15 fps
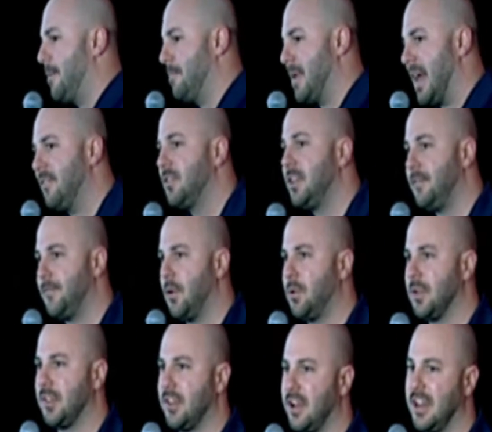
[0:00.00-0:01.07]
Heavily
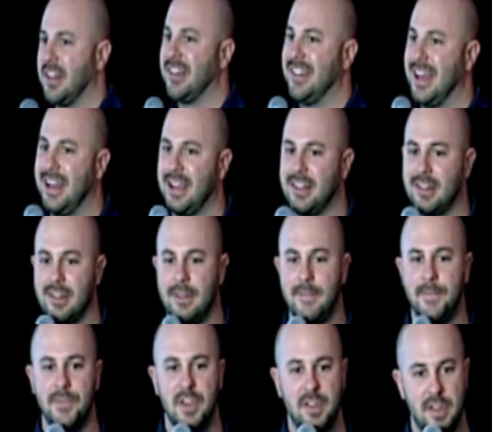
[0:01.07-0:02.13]
focused on aesthetics.
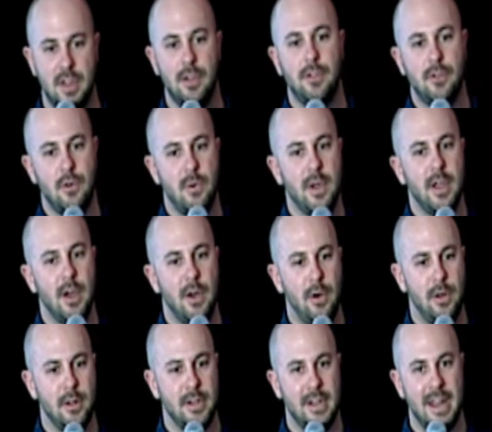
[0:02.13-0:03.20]
This is going
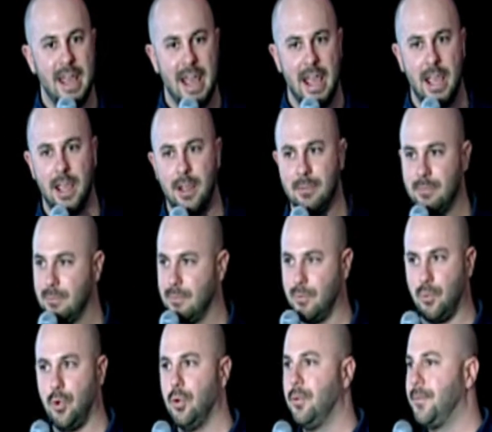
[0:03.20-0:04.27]
on a
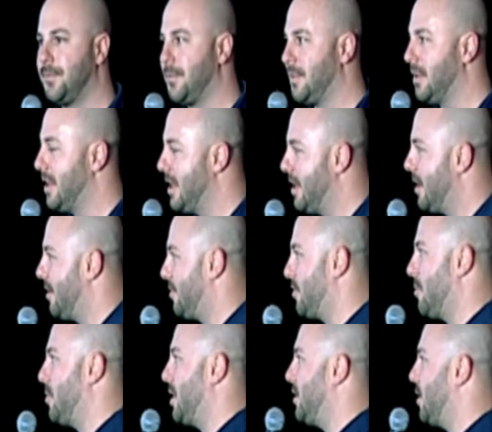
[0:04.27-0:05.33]
roof of
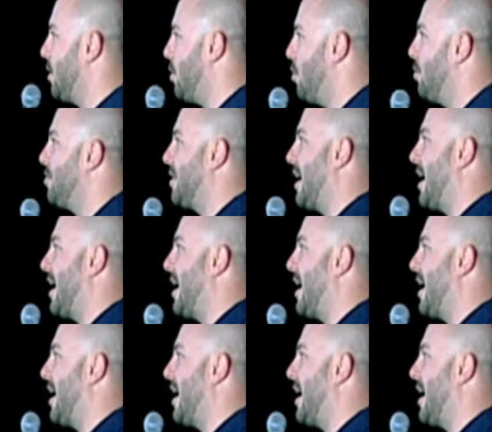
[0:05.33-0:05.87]
somebody that owns a